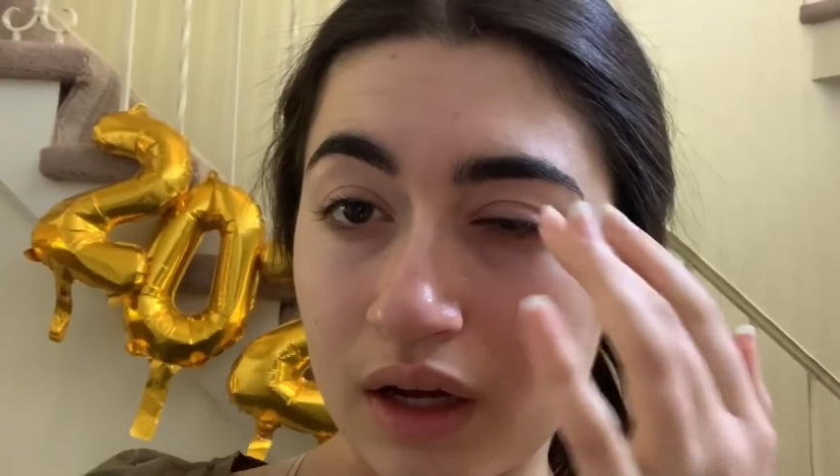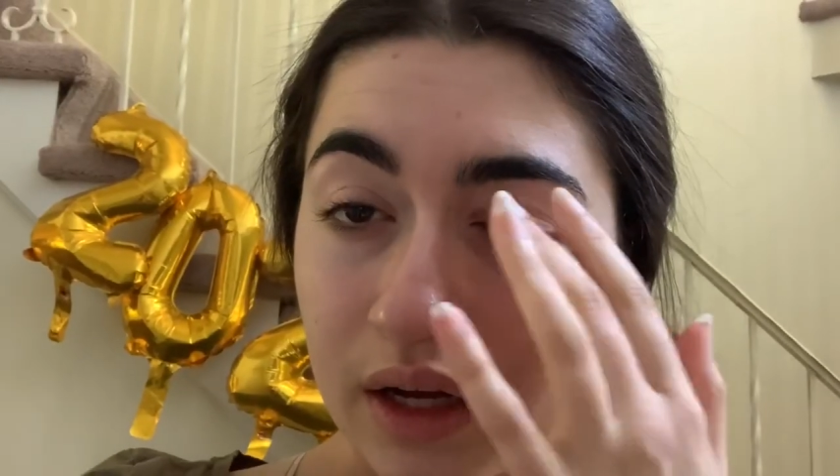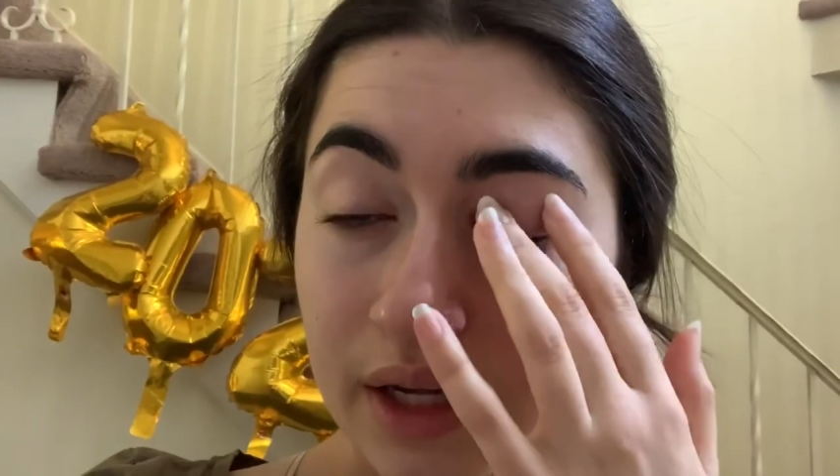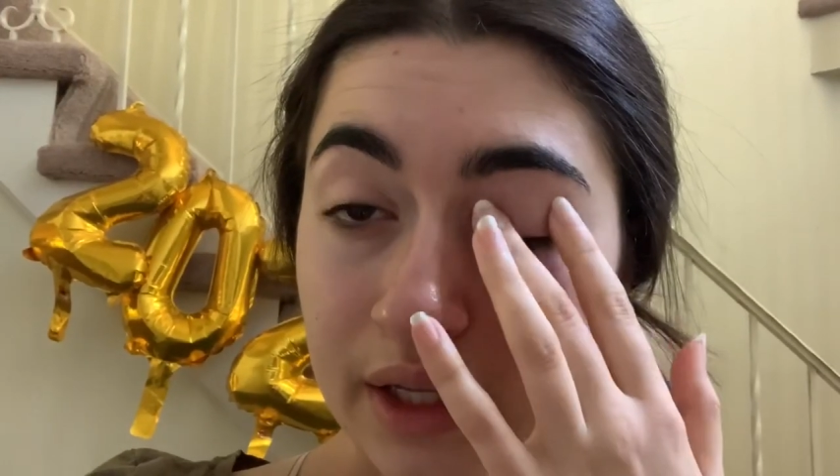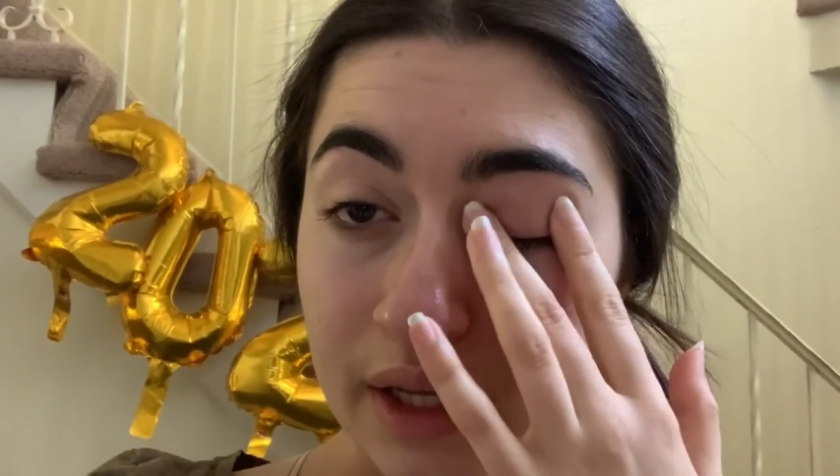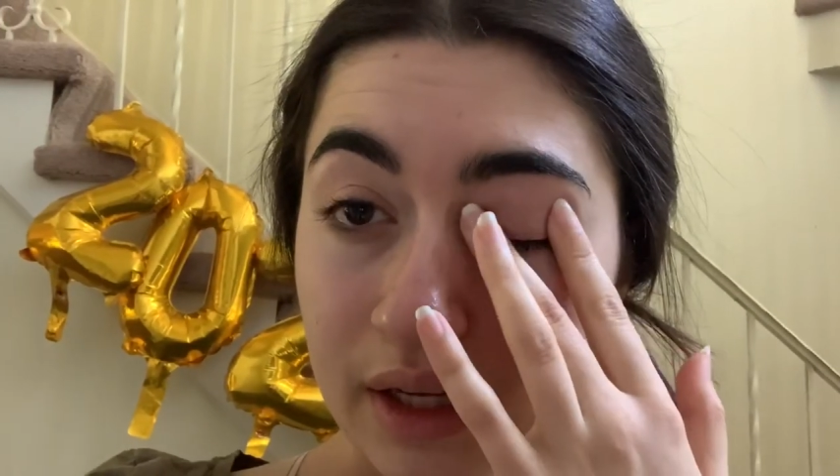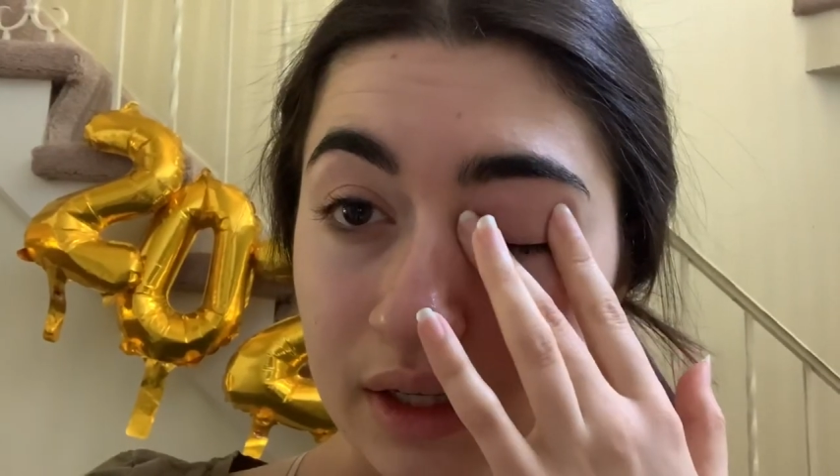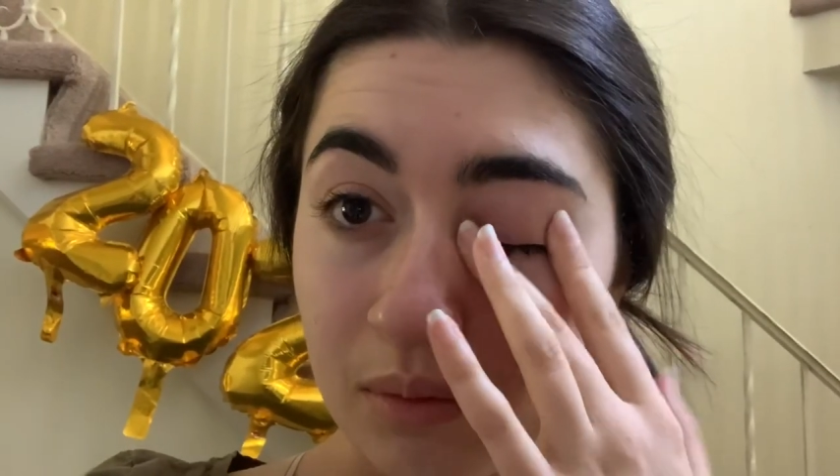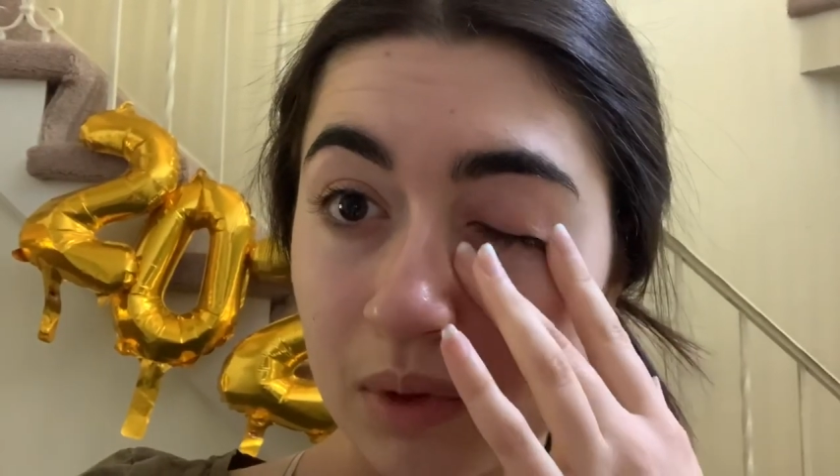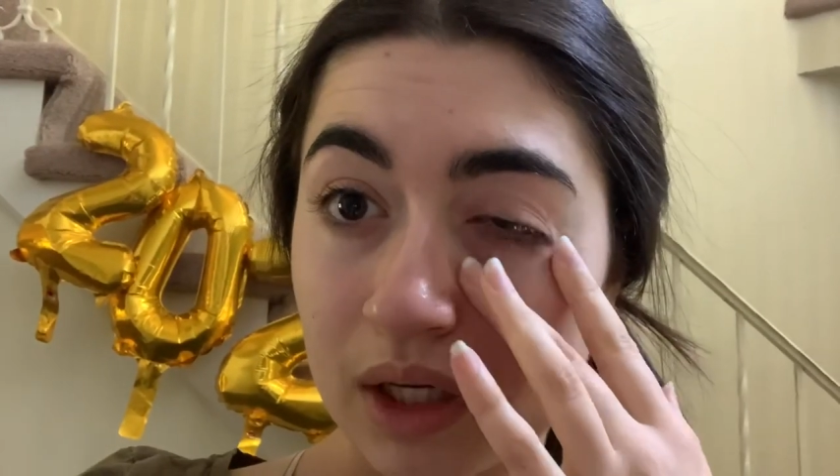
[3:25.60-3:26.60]
I can't
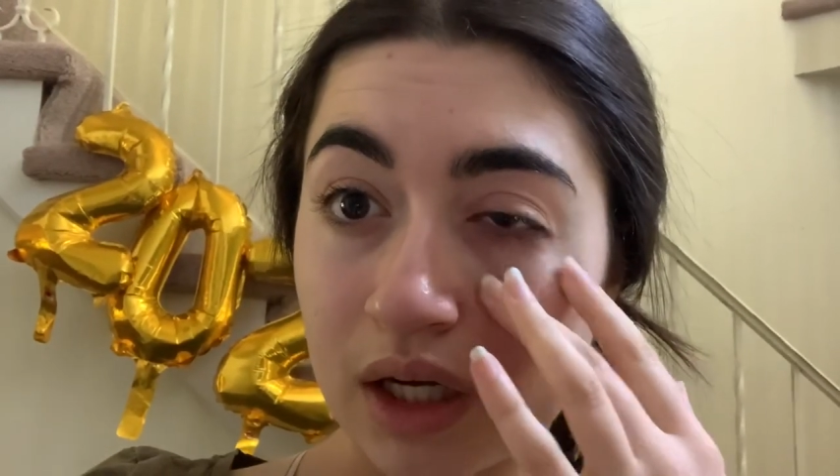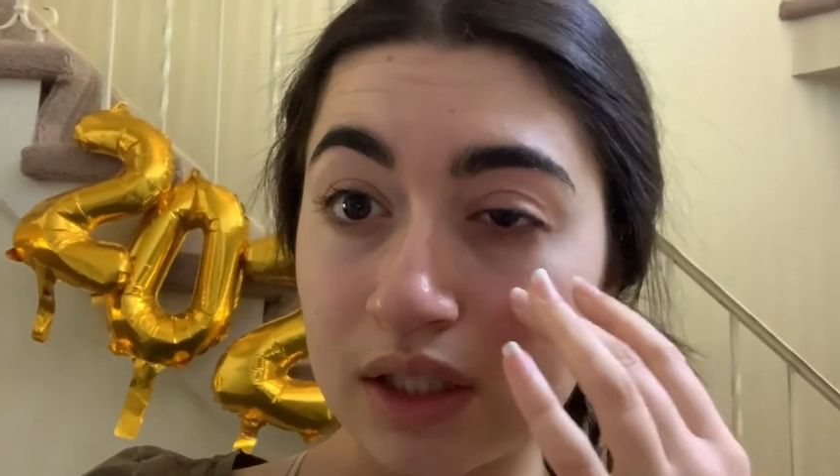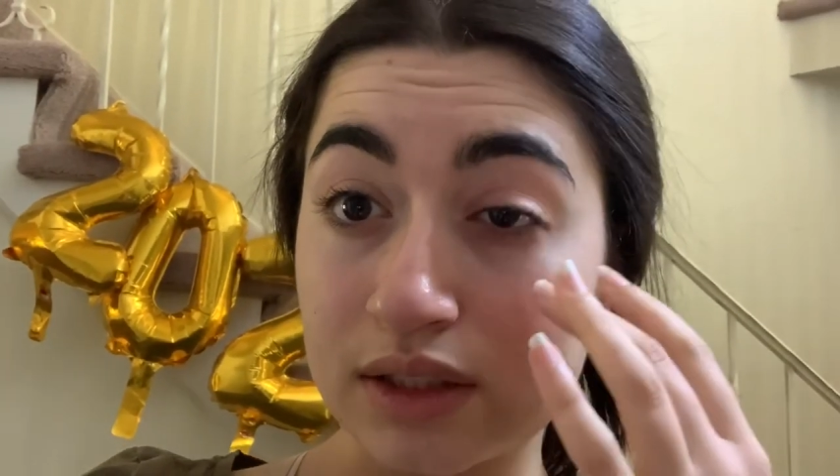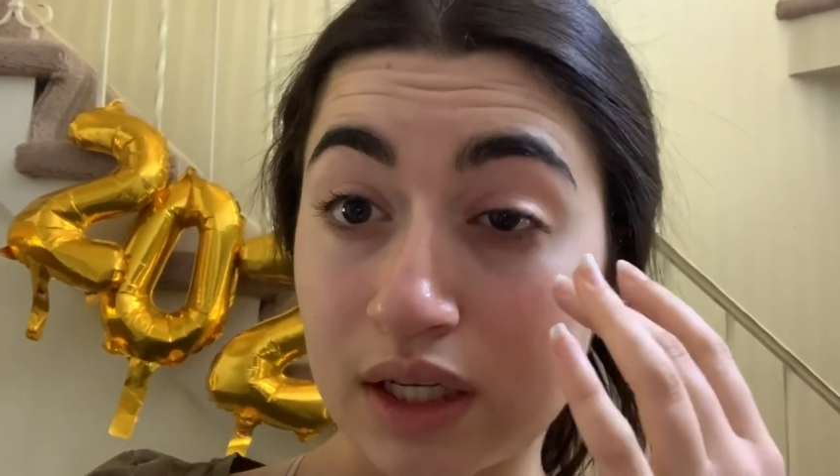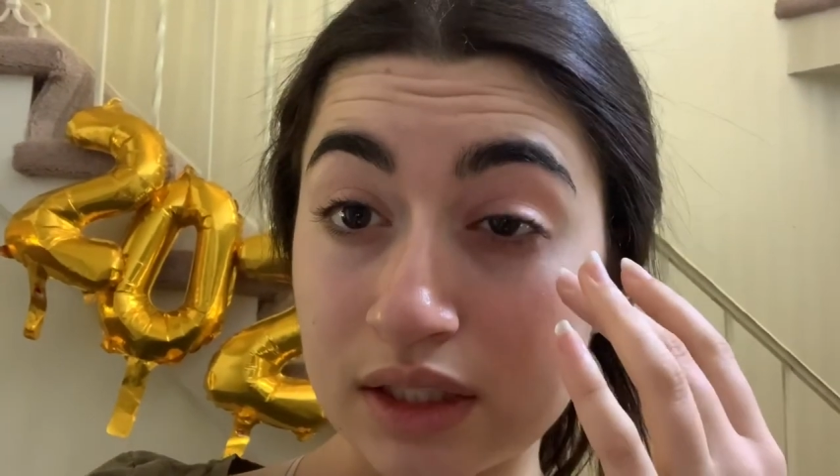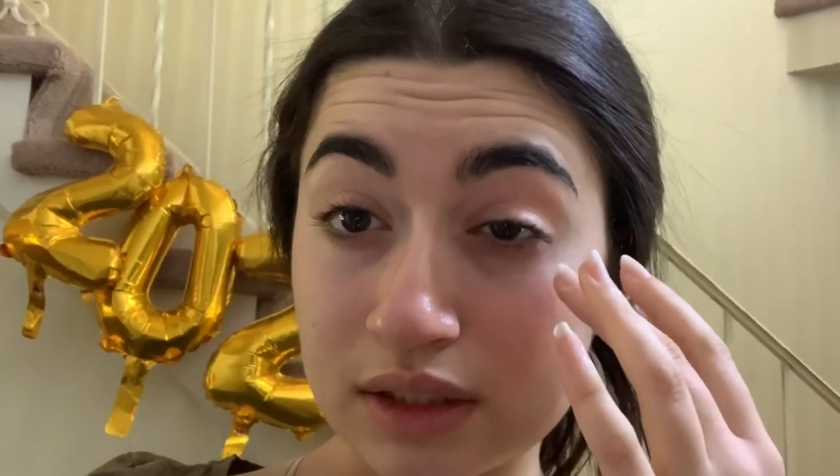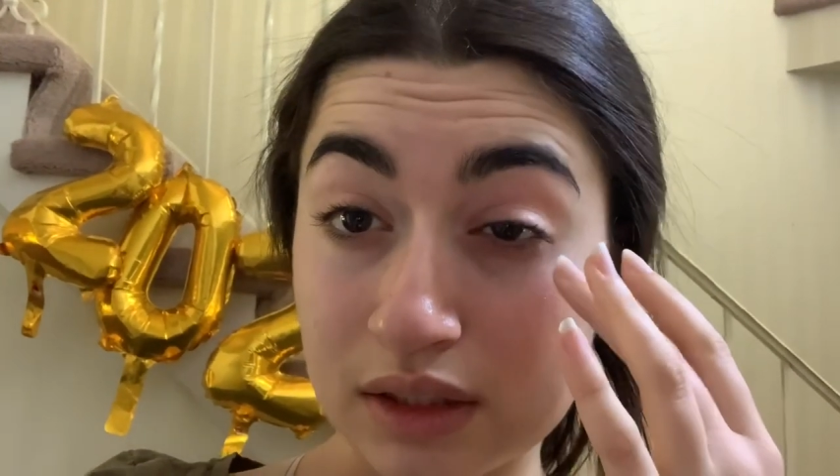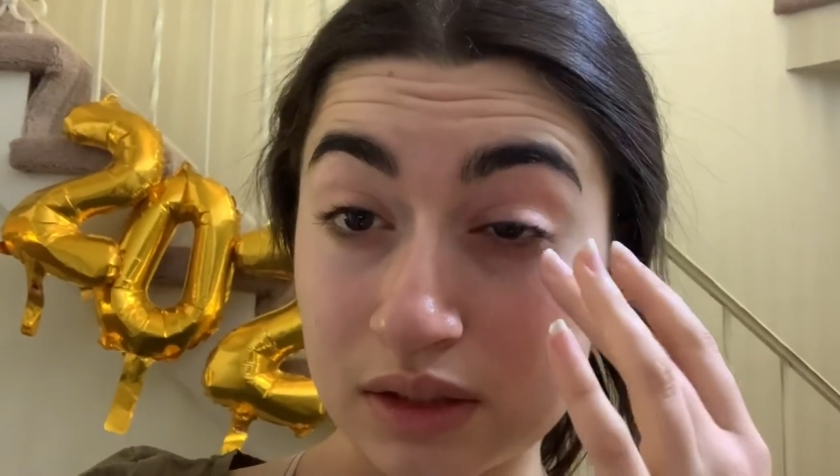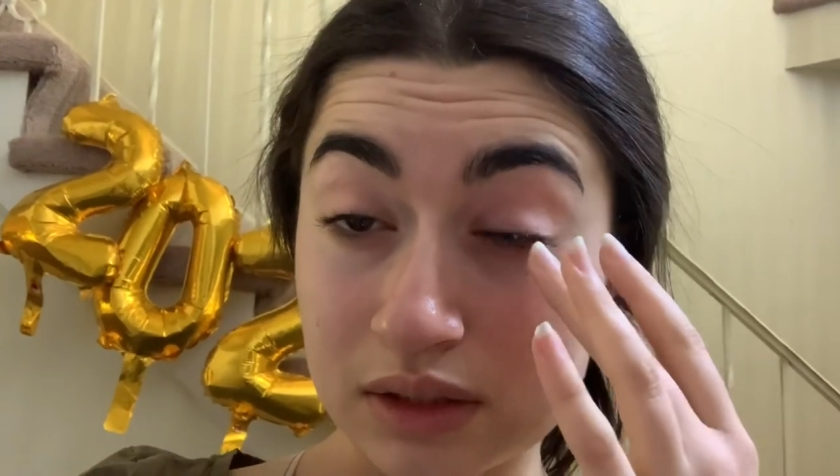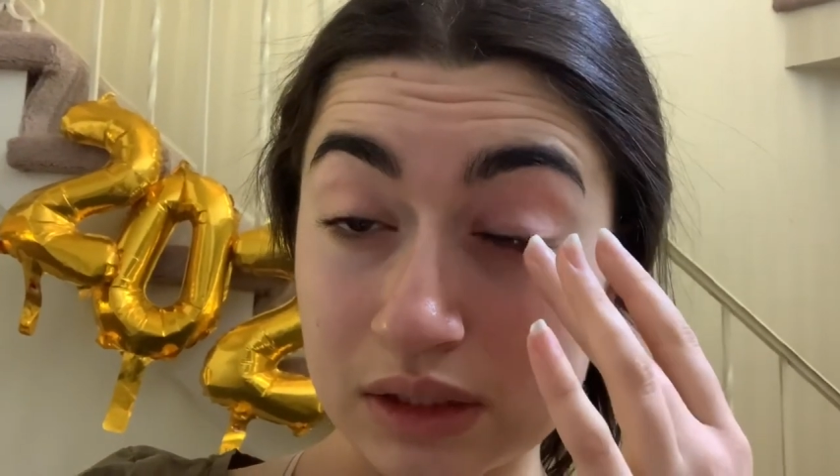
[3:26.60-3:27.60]
get my contact to
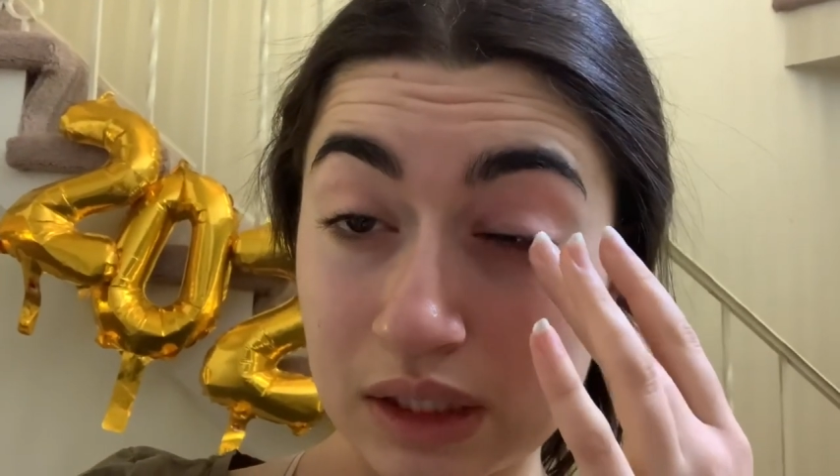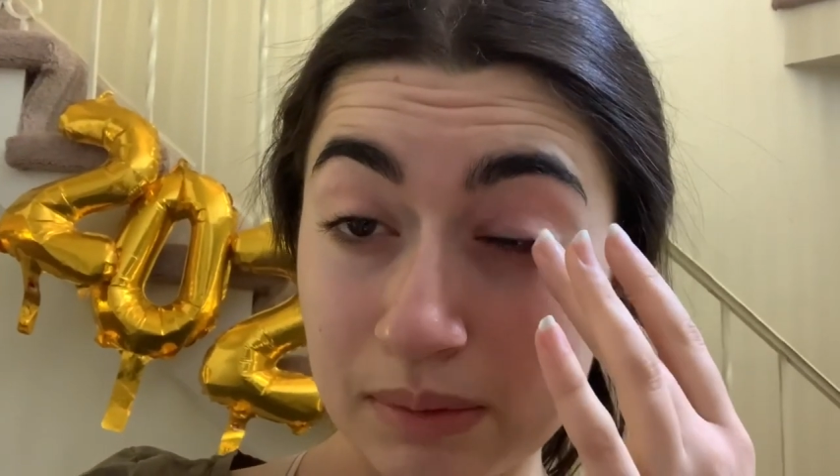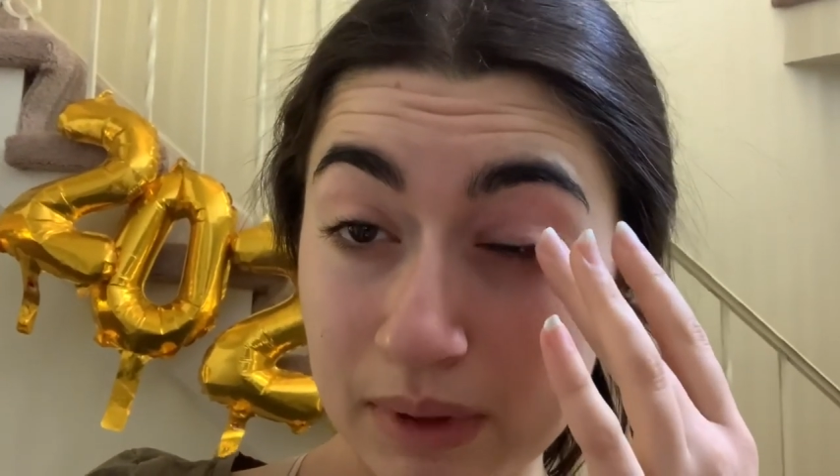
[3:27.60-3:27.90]
stay in my